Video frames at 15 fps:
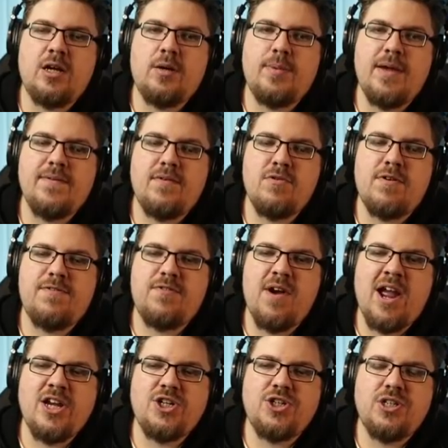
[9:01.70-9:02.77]
a little bit of a
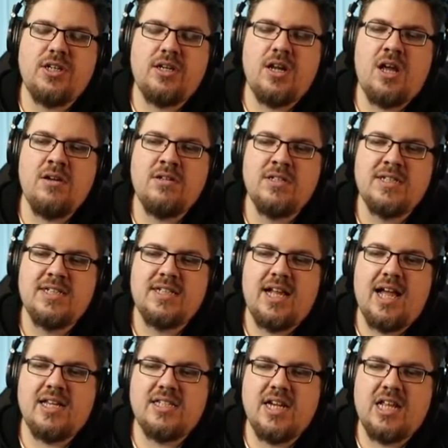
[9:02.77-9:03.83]
refresh, you know?
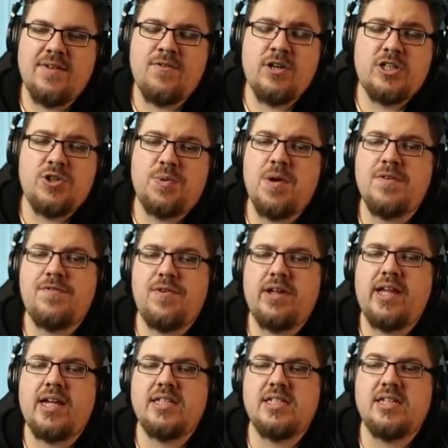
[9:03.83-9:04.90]
As they've already scored one
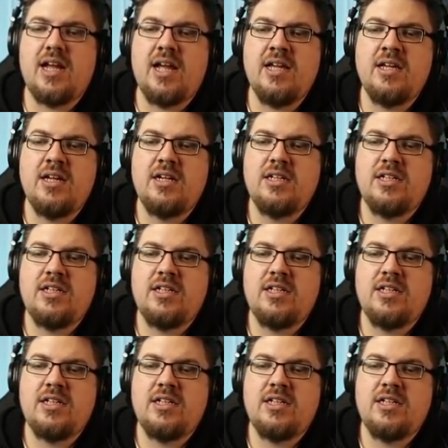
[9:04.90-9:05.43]
free kick today.